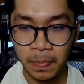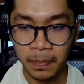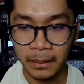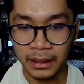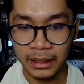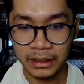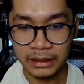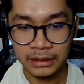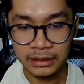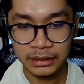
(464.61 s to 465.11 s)

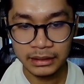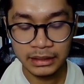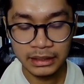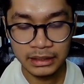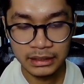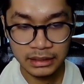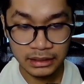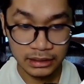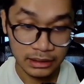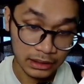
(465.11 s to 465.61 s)
And here it
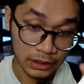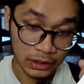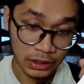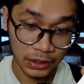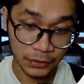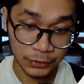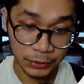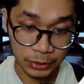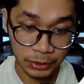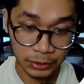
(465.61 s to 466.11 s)
is. You
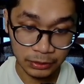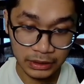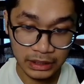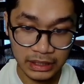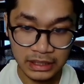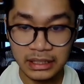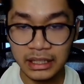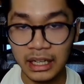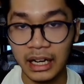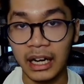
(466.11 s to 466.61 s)
have to know
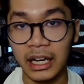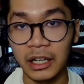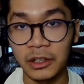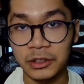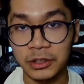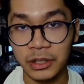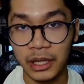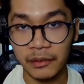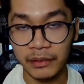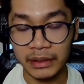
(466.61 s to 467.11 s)
this. I
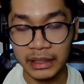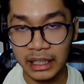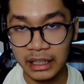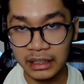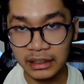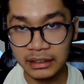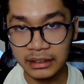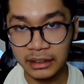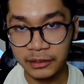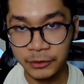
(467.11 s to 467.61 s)
also have an
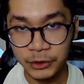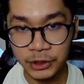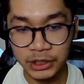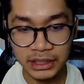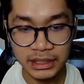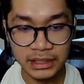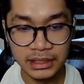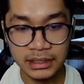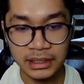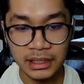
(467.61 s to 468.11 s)
Anki deck for
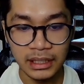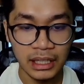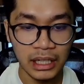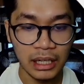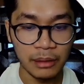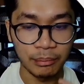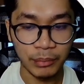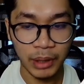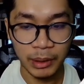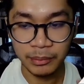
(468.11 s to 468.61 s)
this.
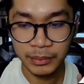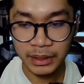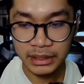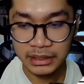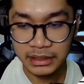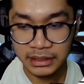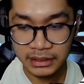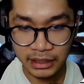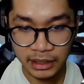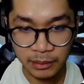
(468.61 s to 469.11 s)
Memorize
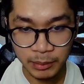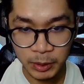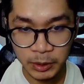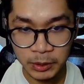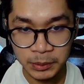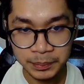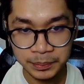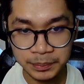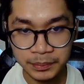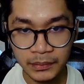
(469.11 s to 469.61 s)
this table,
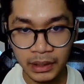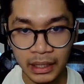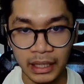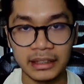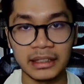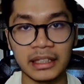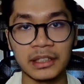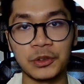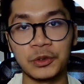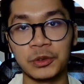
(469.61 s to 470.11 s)
and
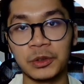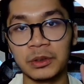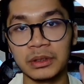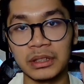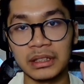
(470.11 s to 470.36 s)
then you know the